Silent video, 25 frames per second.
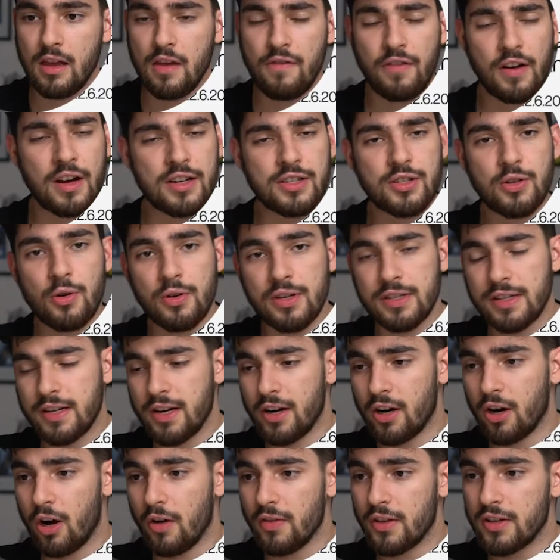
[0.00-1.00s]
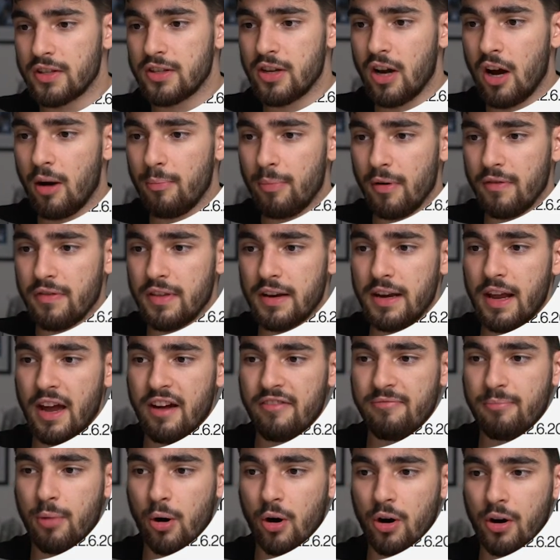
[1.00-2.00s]
If you guys notice here on the top of the
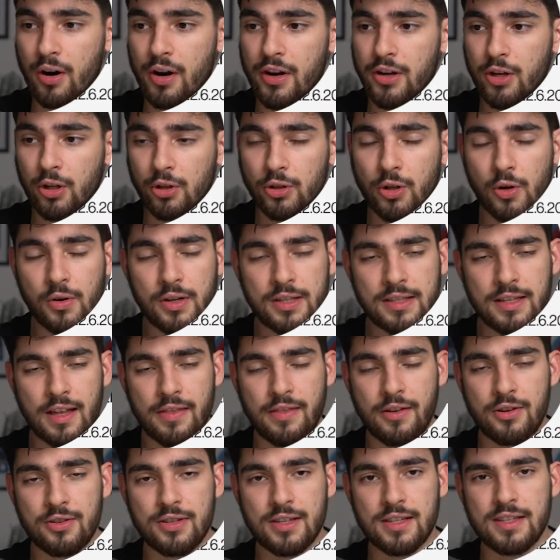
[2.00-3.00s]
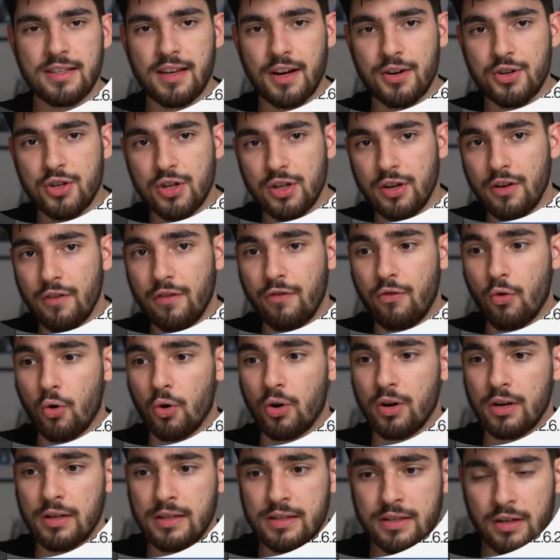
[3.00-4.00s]
nav bar, you'll notice that there's a section
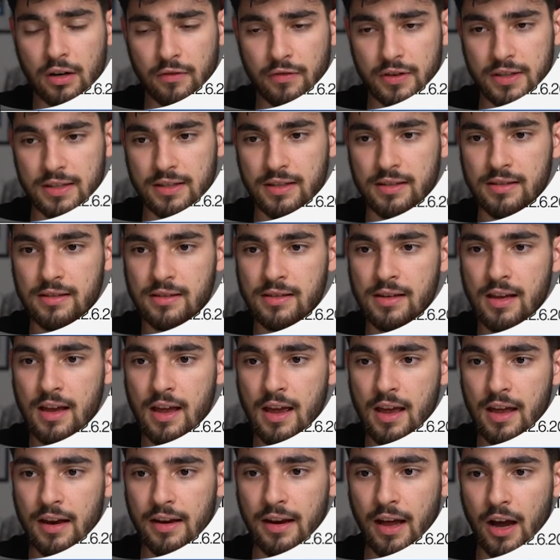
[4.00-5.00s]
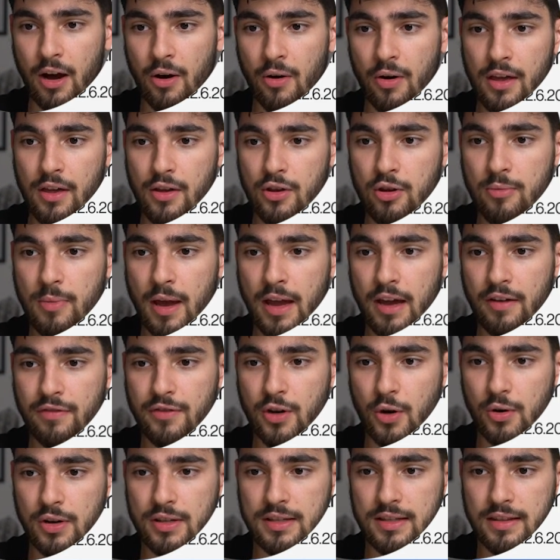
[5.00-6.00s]
for services. Now, you may have
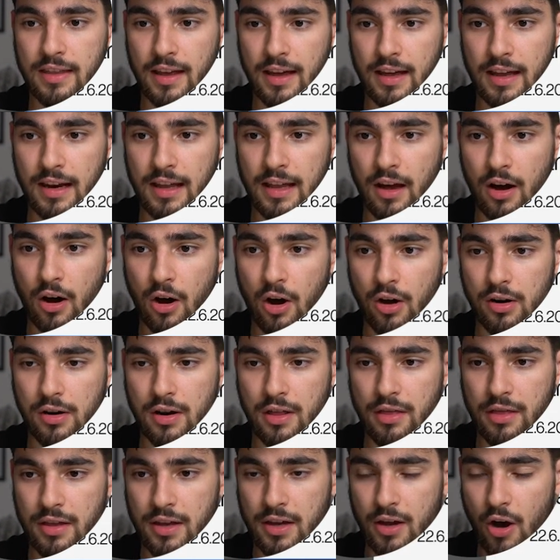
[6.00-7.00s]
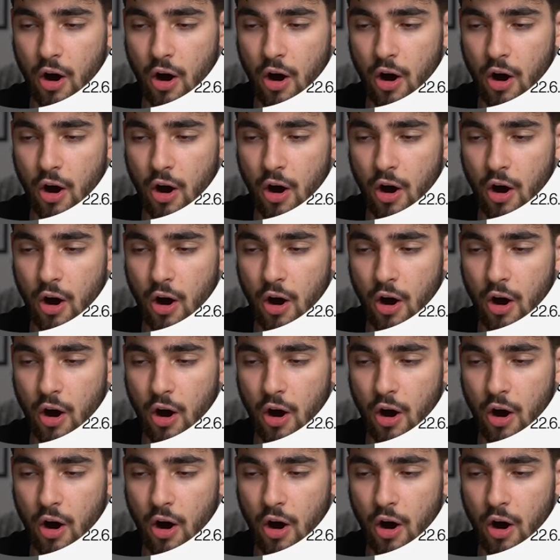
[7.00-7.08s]
noticed that on the